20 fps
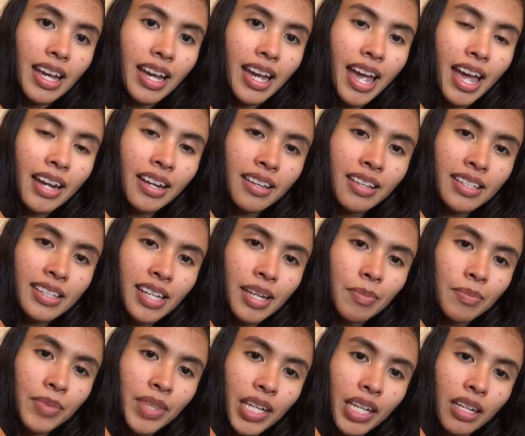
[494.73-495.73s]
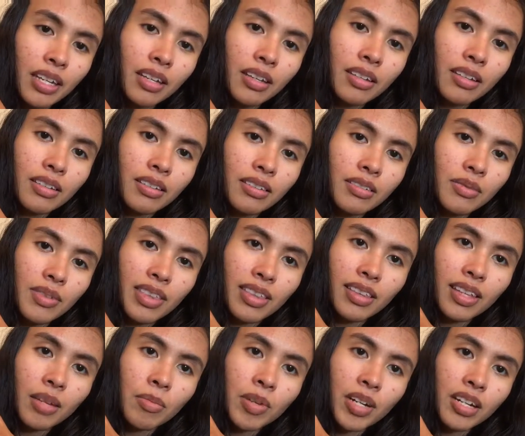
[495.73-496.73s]
Kind of the same thing with
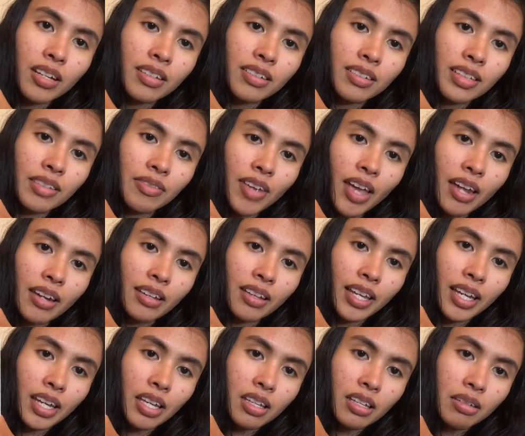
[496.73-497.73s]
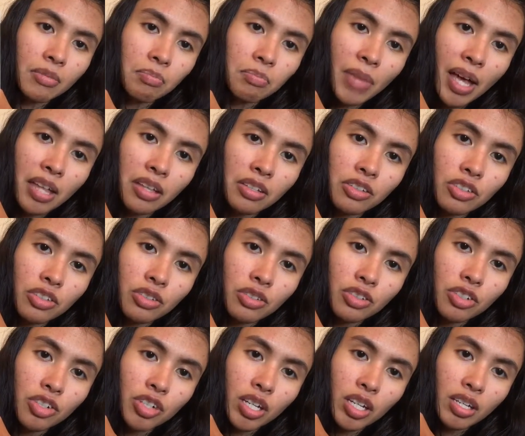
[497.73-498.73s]
Libra. They've got to like balance their
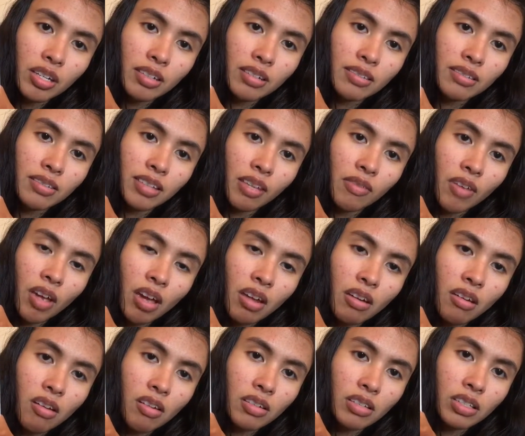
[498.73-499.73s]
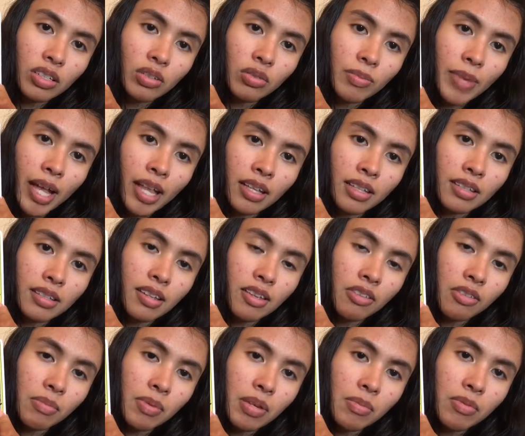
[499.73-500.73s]
shit, they've got to also balance
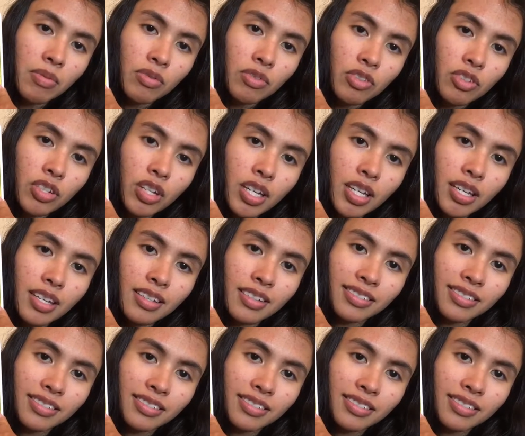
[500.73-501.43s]
other people's shit,